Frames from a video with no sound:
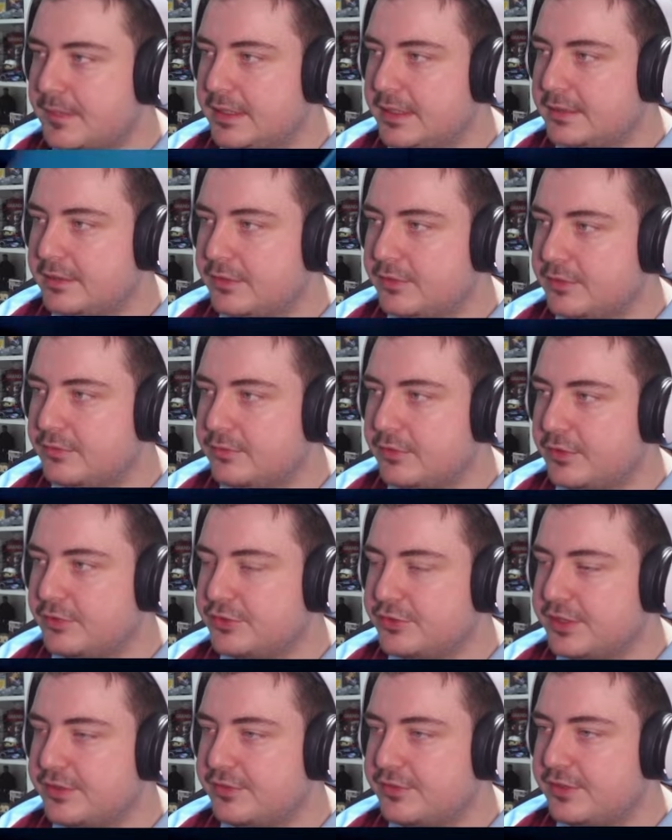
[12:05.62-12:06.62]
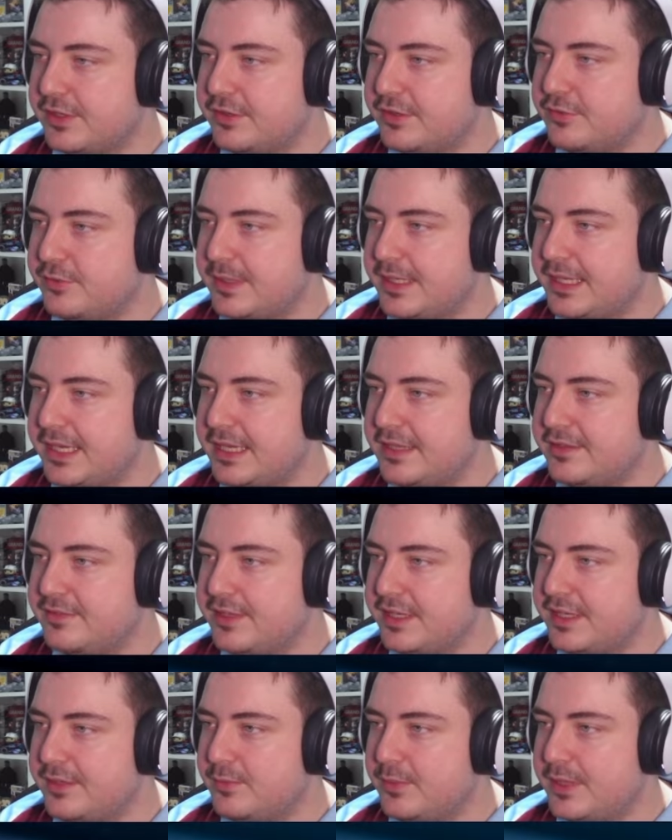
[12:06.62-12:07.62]
You got Roger's uh, twenty
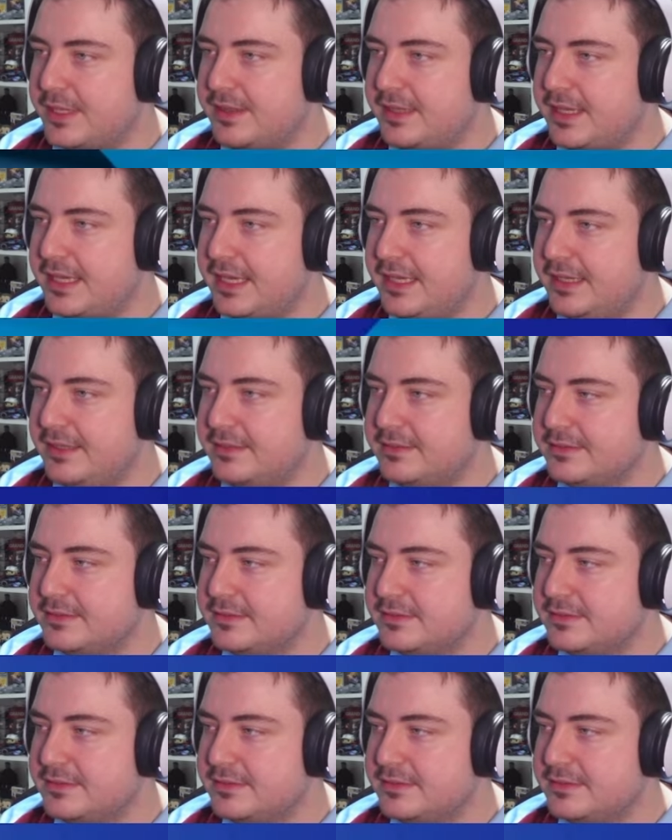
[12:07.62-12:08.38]
eighteen win there.